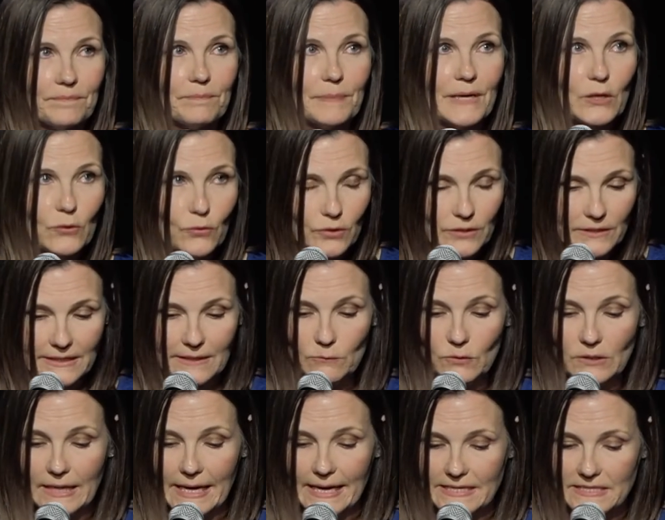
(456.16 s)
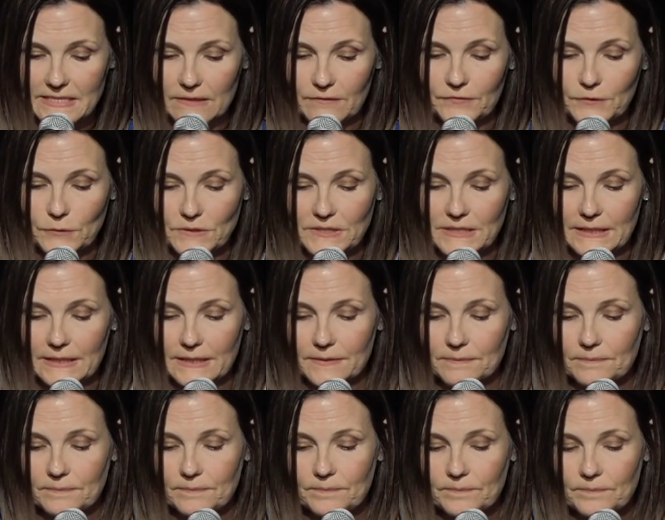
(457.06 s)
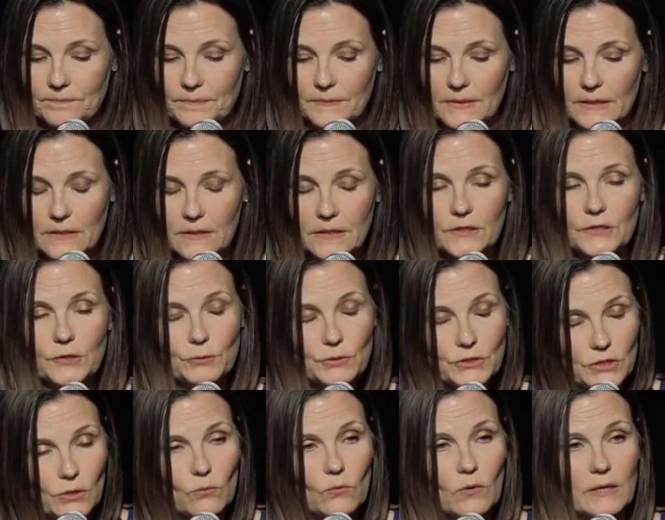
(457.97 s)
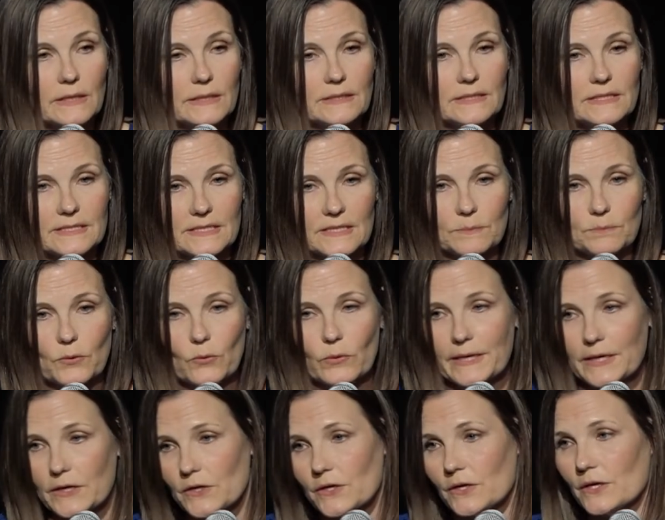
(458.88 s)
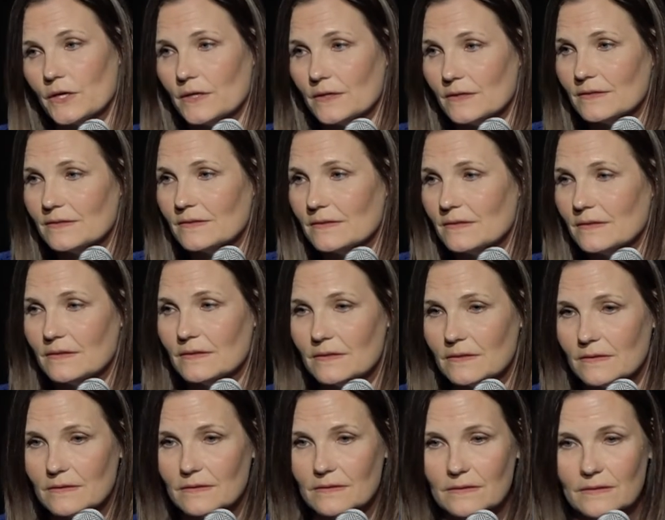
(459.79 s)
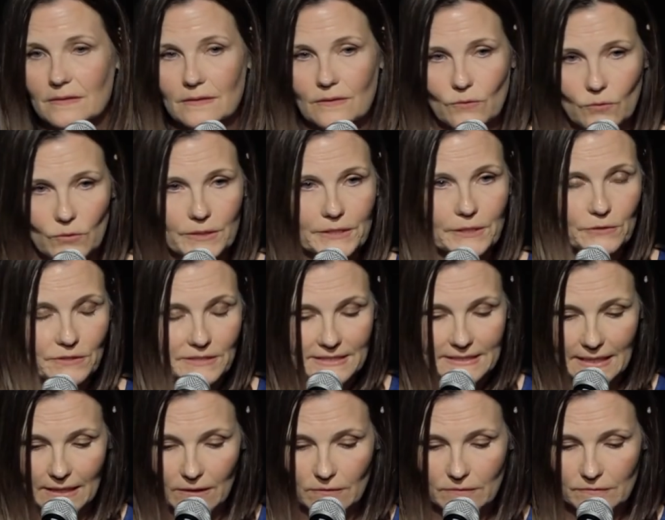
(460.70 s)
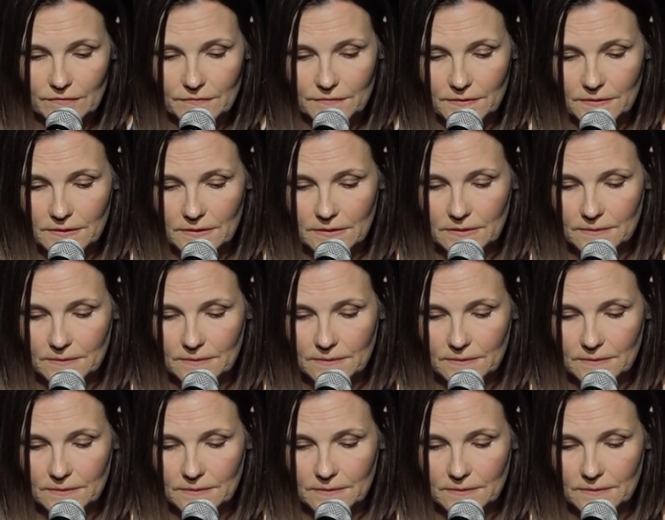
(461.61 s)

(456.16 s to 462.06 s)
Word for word: But Courtney will ask if you did. You don't want to disappoint her or yourself.